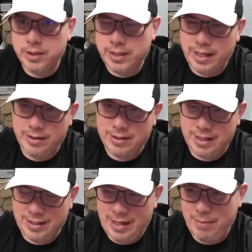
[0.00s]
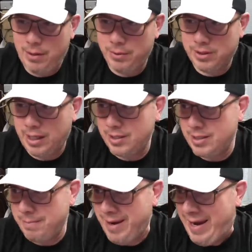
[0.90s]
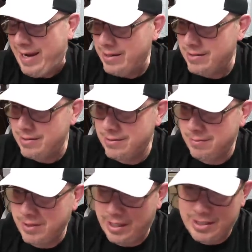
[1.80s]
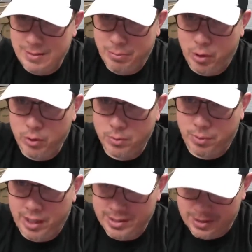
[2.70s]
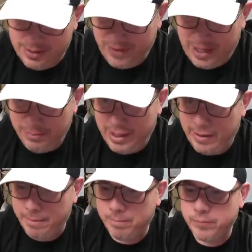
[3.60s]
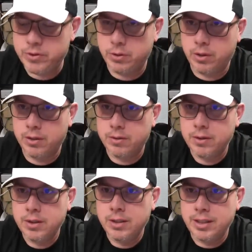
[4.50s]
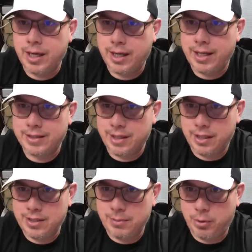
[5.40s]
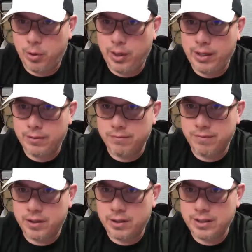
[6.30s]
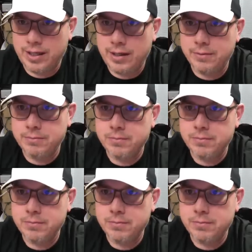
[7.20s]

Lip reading: And now that they came out with the AT Max, the AT Pro prices have came down. So, yeah, I got the AT Pro out and figured it out.